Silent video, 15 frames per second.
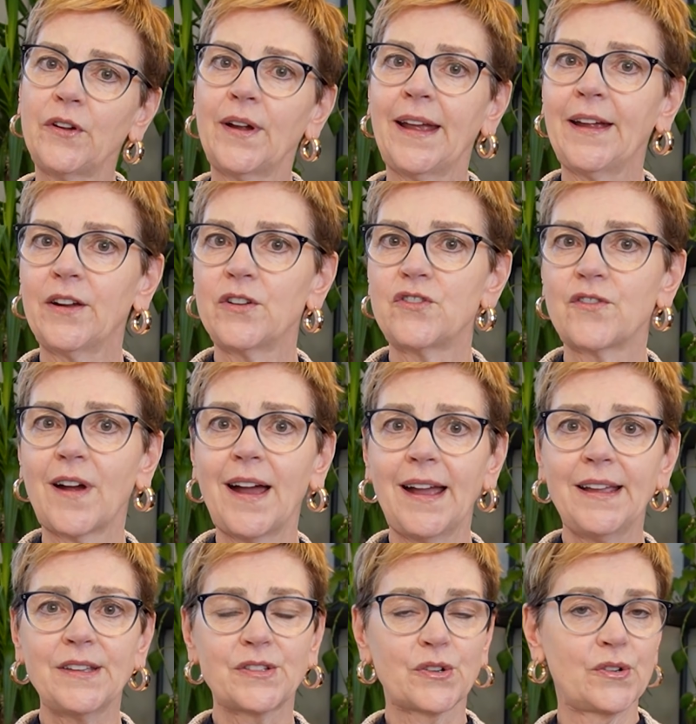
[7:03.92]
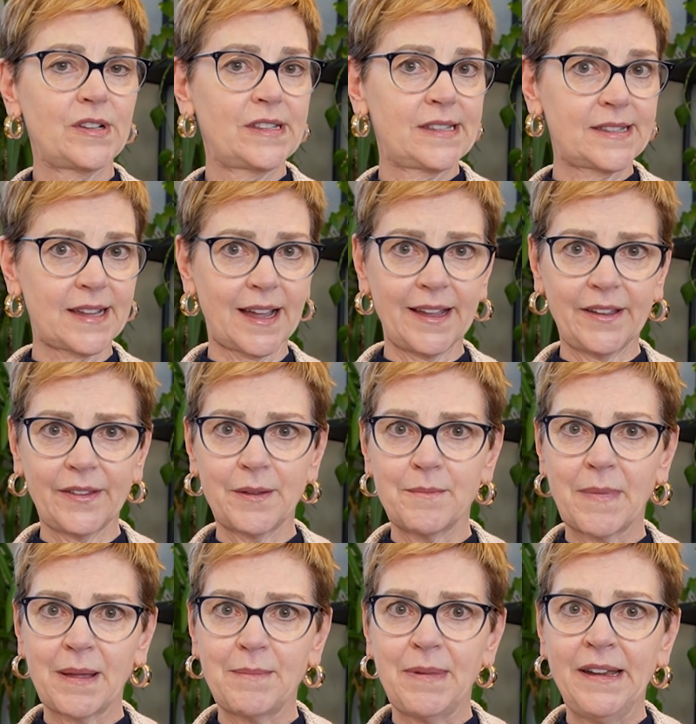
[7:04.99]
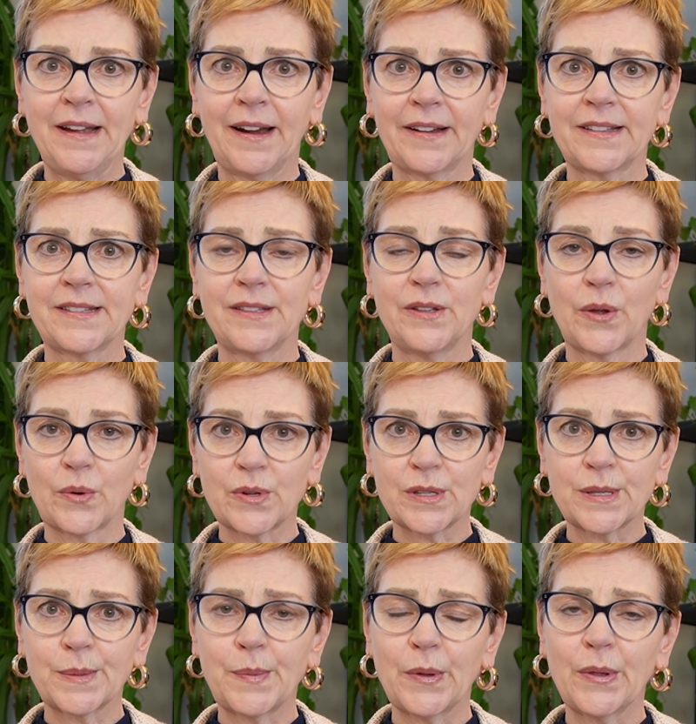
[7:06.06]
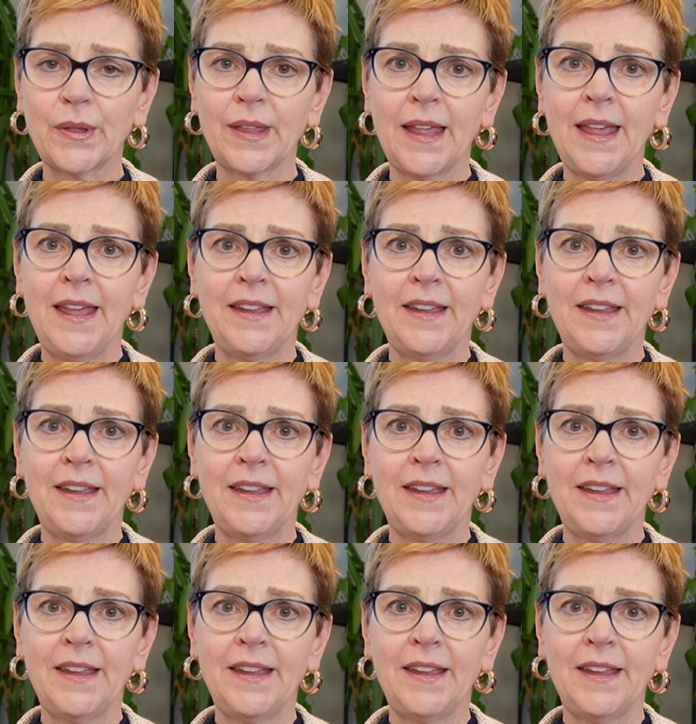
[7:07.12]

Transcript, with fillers: your hair dries or is styled, it might be not as noticeable.